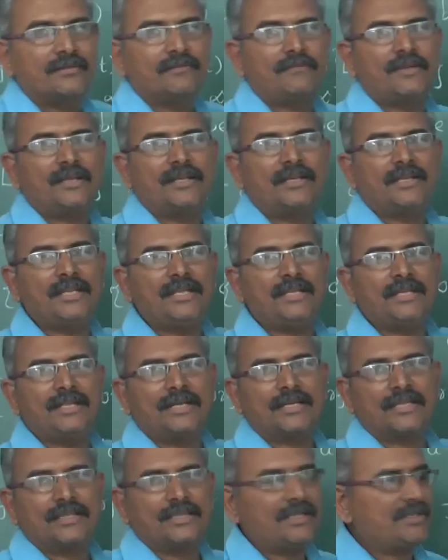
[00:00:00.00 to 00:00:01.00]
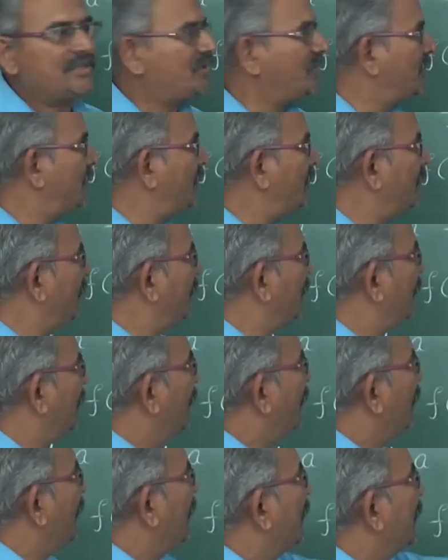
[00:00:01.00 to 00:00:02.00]
where t greater than 0.
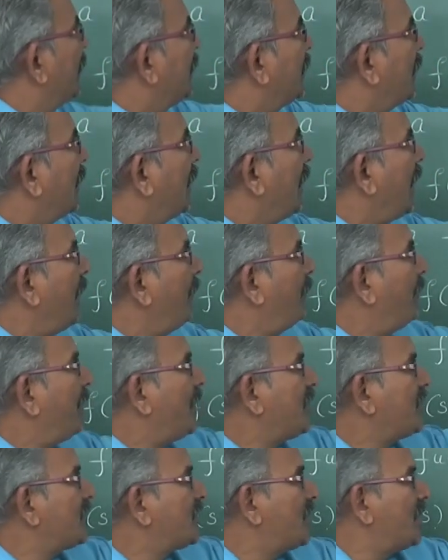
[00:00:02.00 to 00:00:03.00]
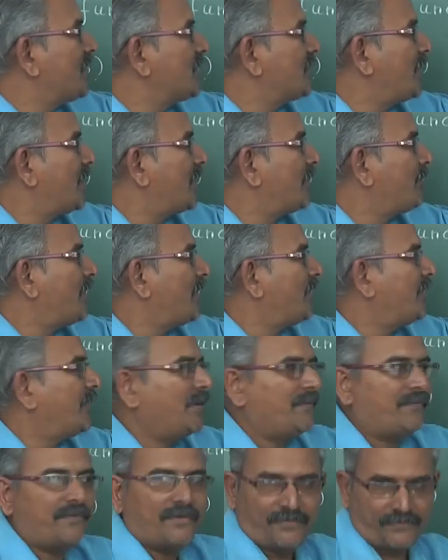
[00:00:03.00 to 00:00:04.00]
The Laplace transform of
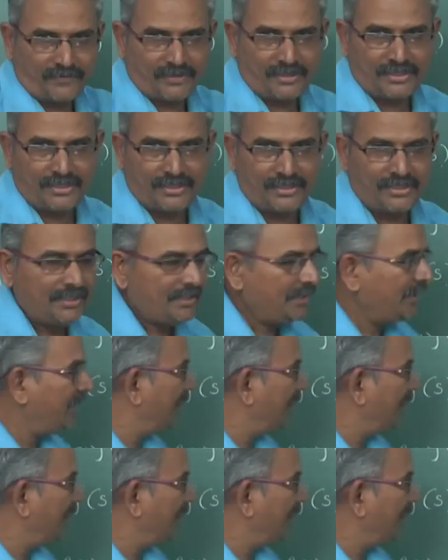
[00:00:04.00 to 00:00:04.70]
f of t